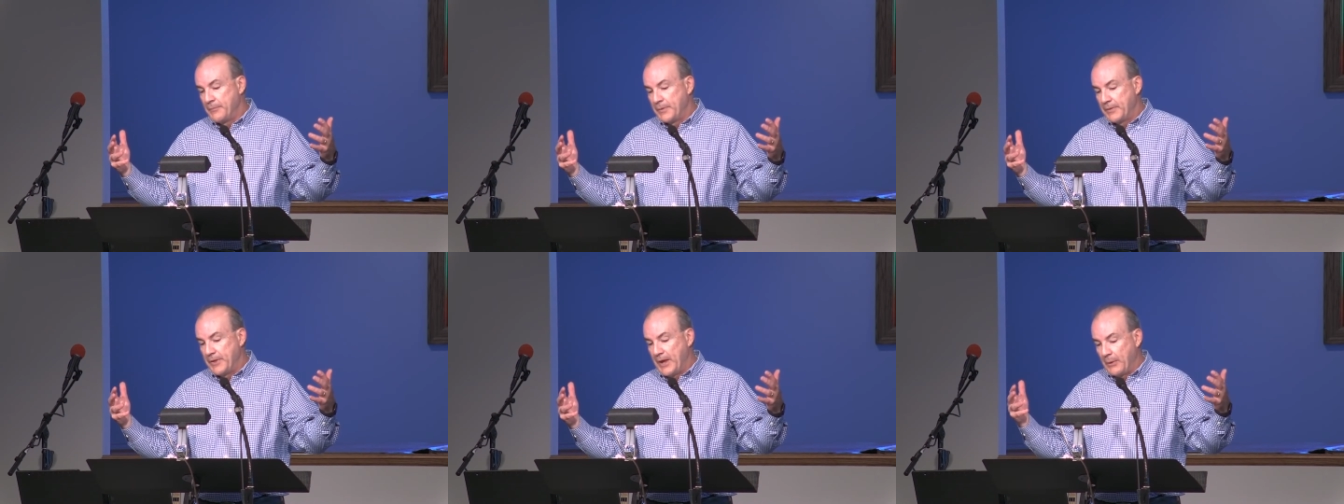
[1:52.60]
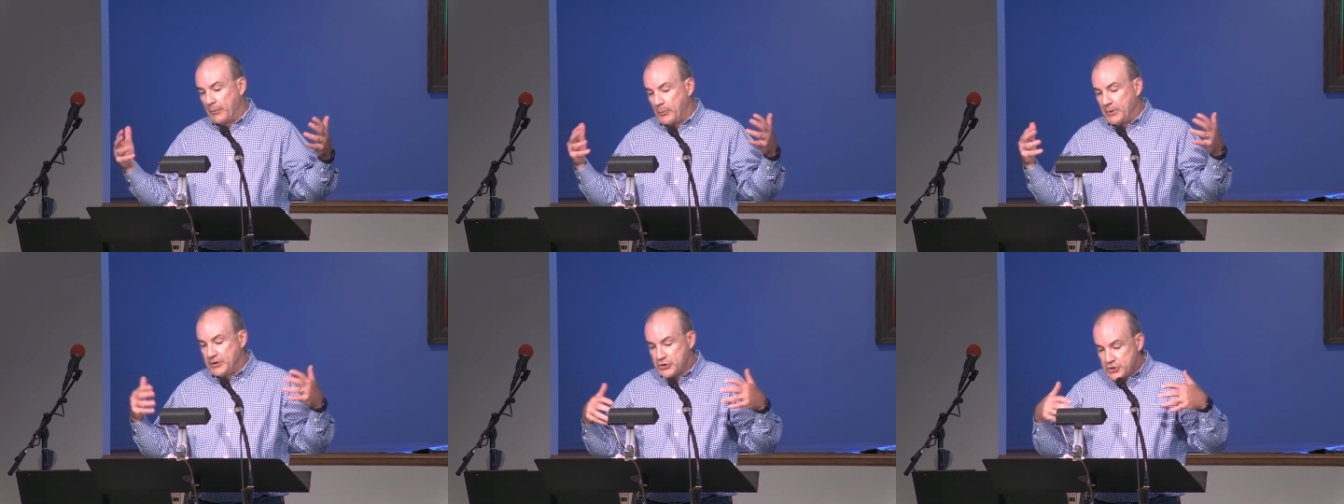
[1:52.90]

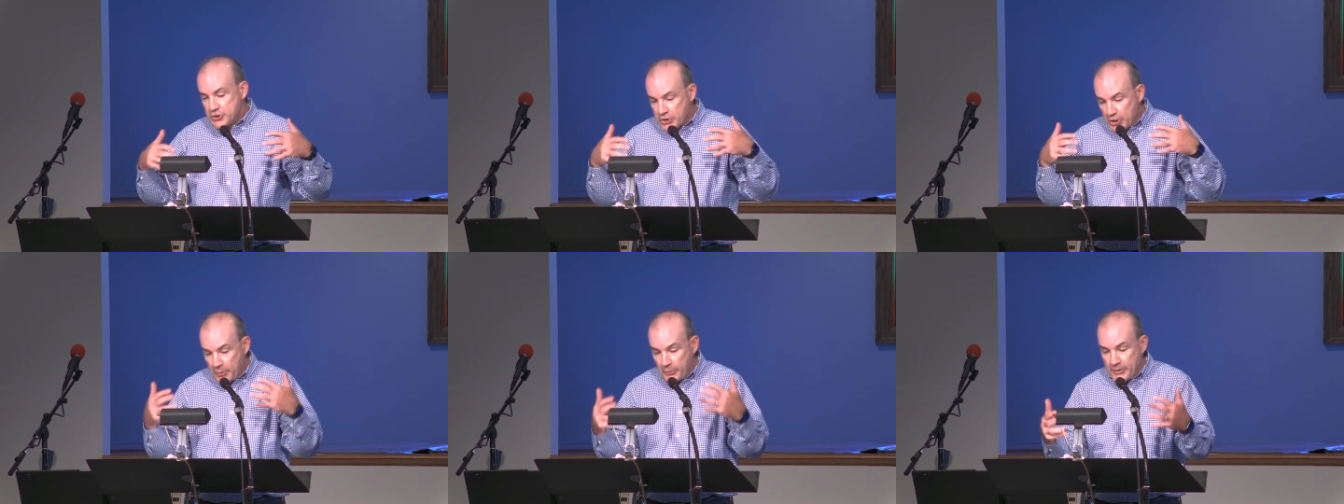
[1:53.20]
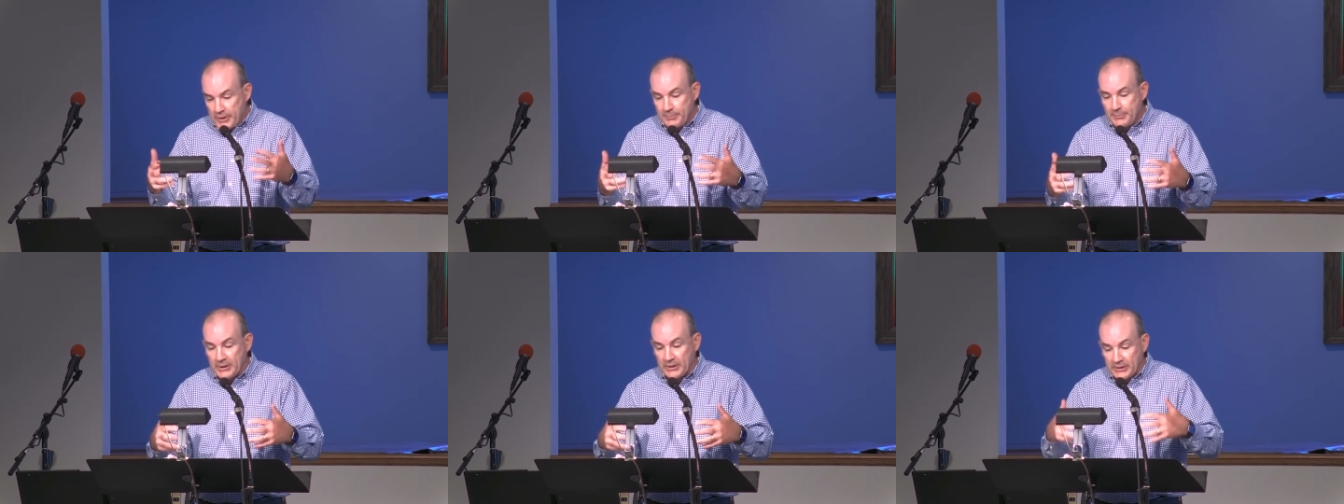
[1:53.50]
that we show
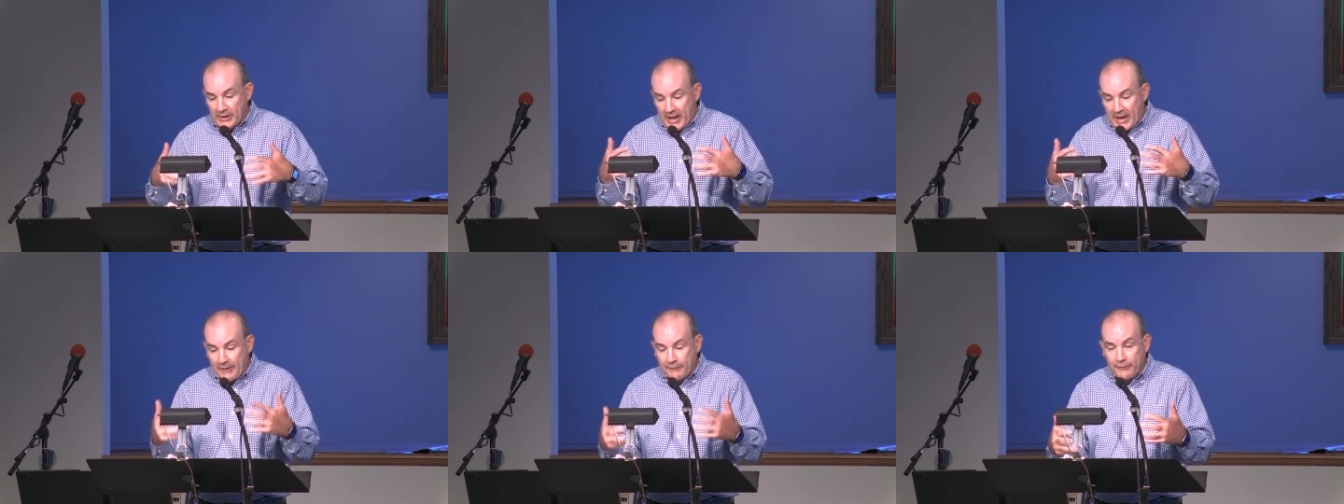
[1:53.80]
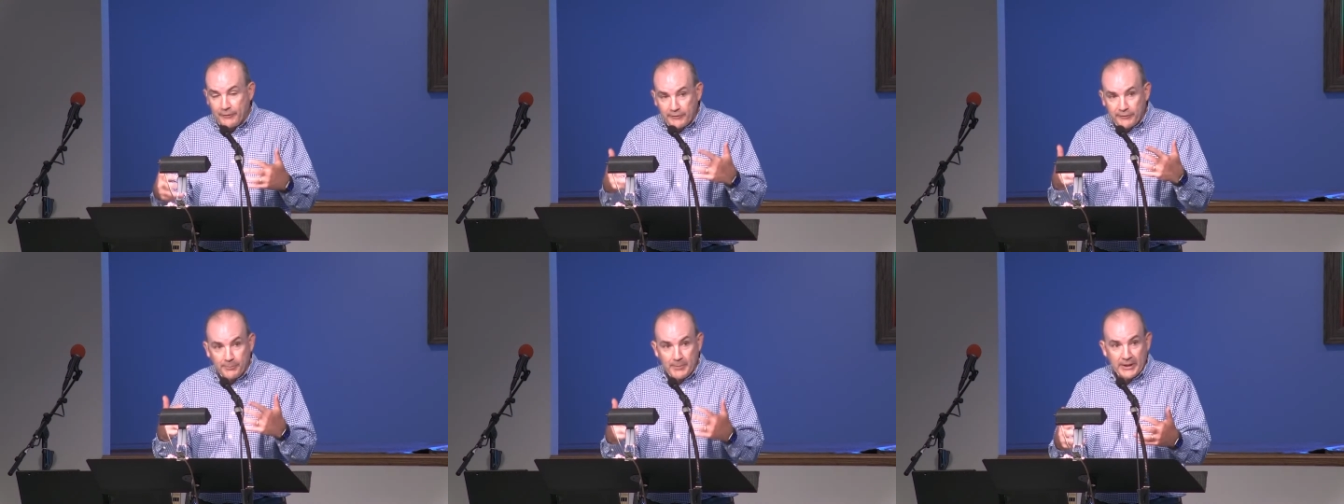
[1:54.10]
them the
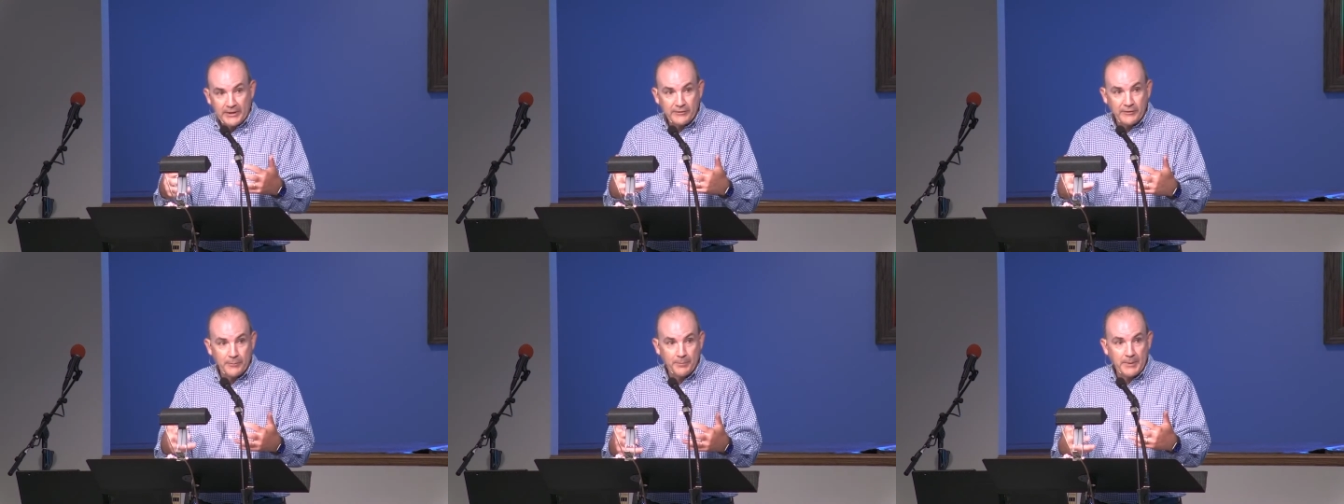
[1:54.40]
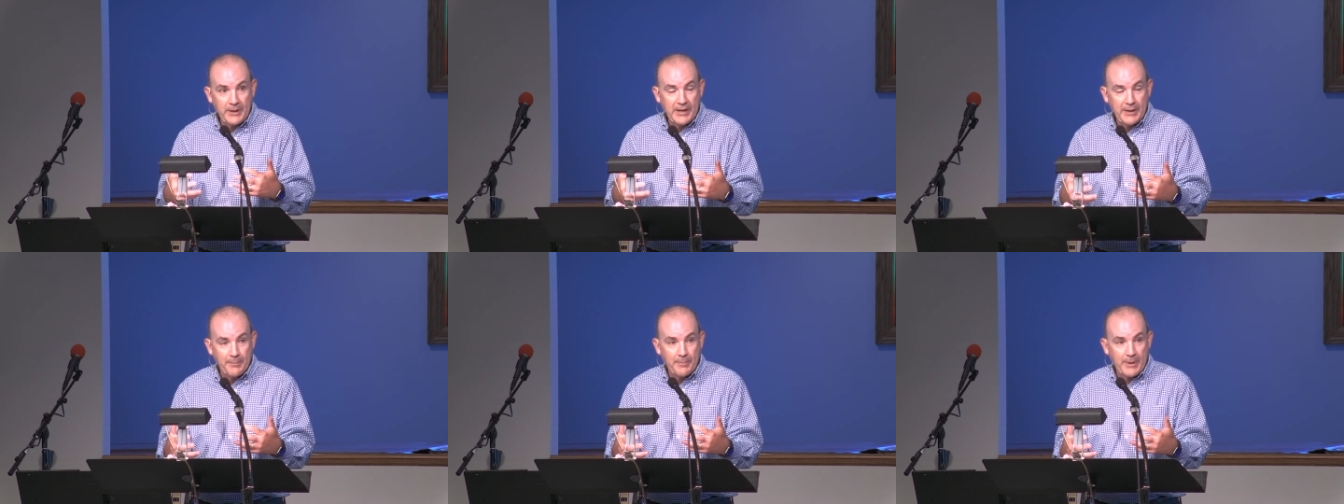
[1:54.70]
life is meant to
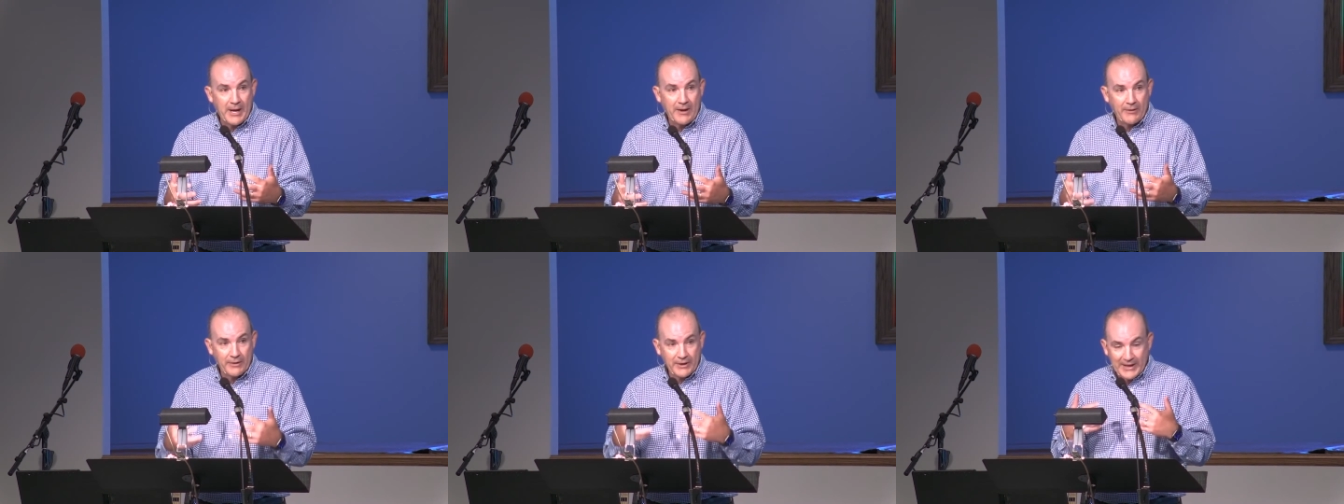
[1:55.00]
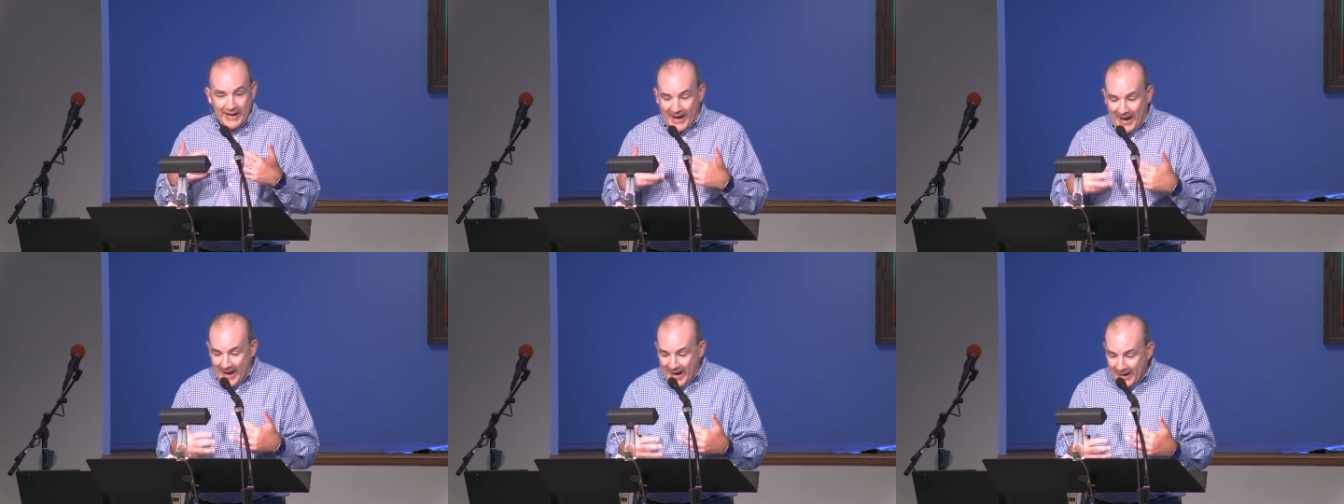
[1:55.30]
be about
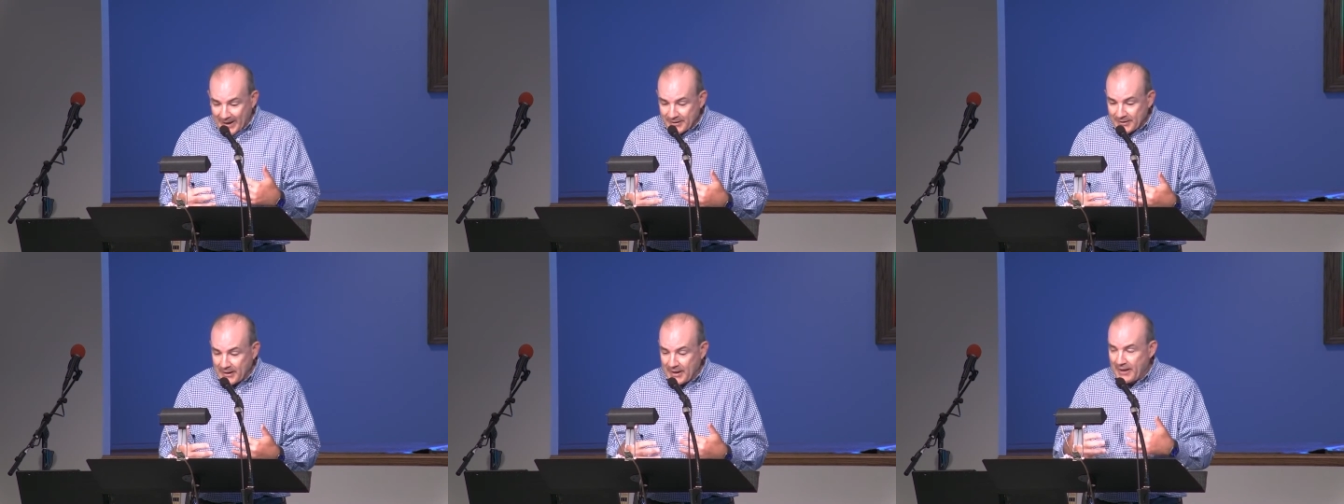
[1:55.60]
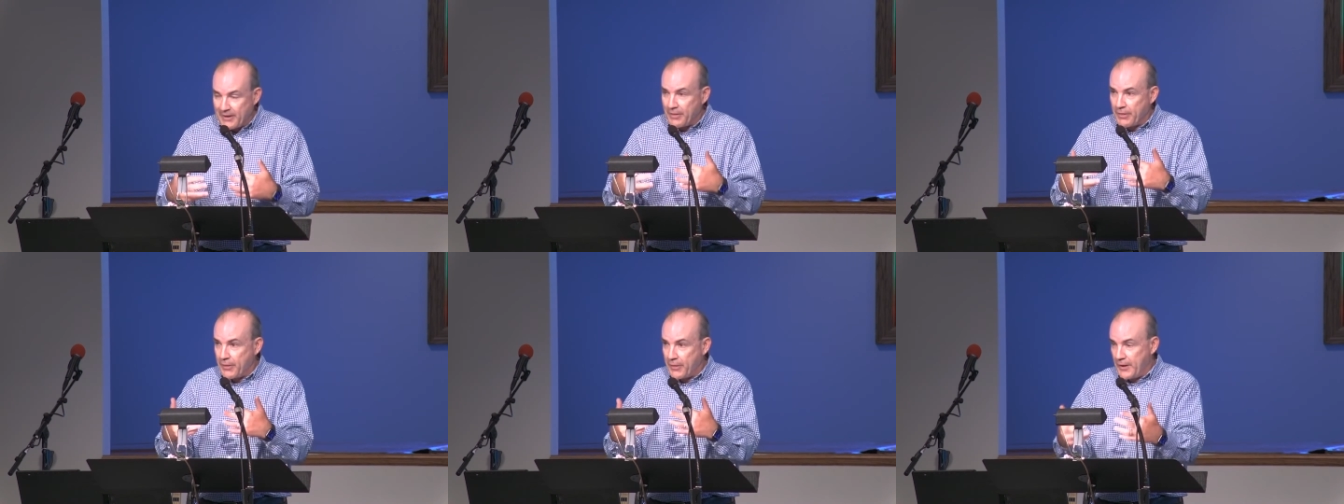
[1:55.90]
God
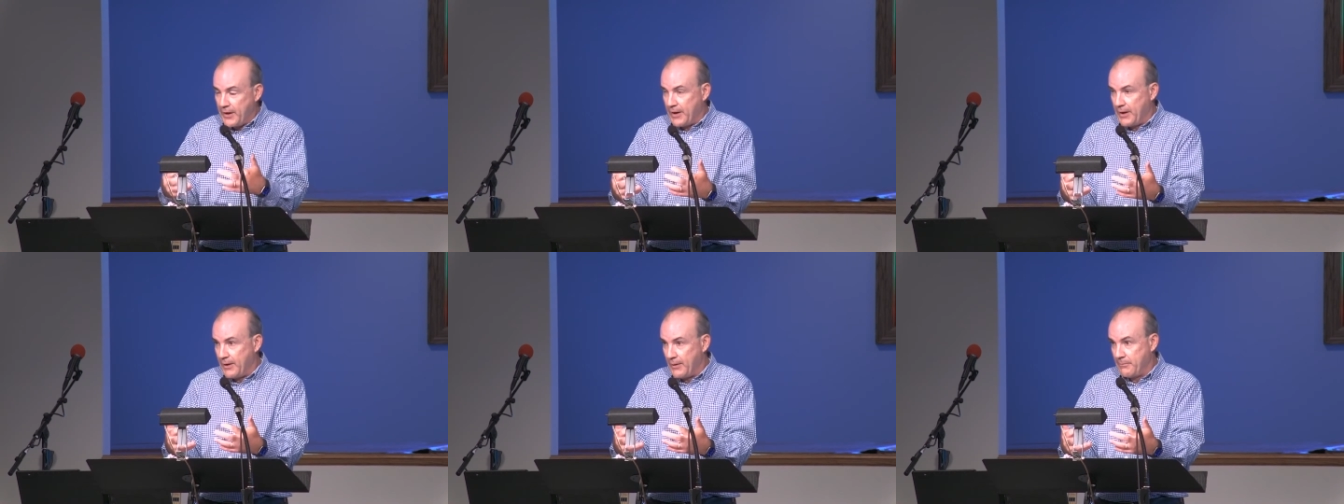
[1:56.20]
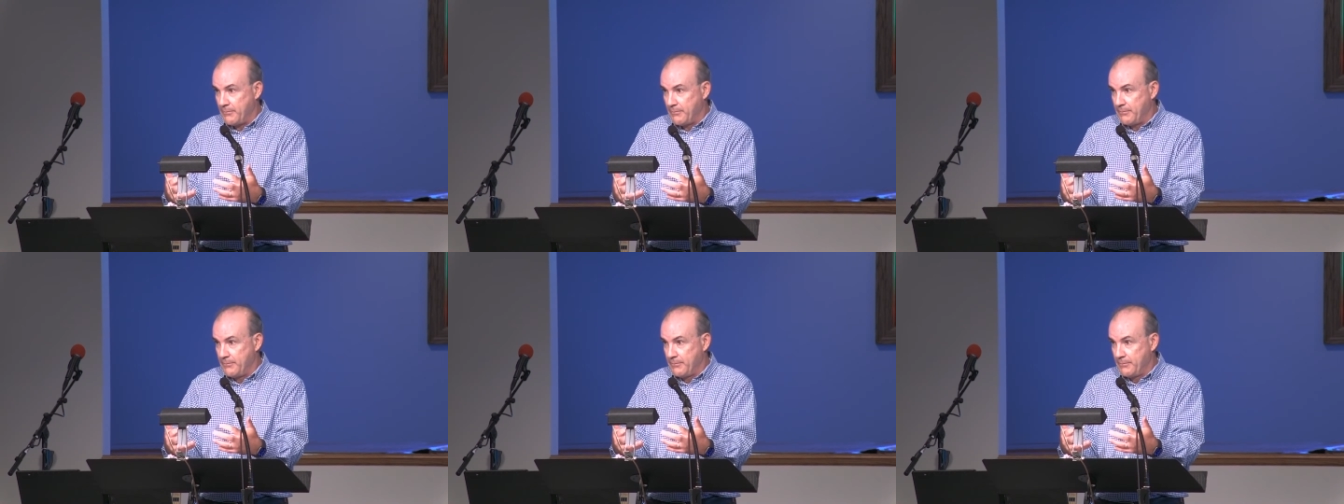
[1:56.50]
and
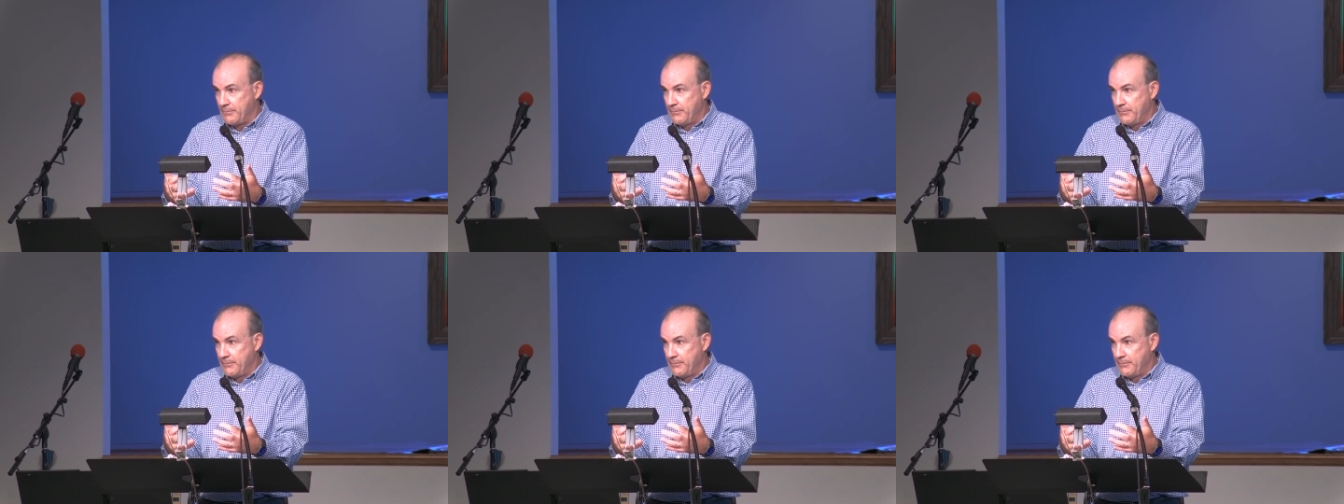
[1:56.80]
them.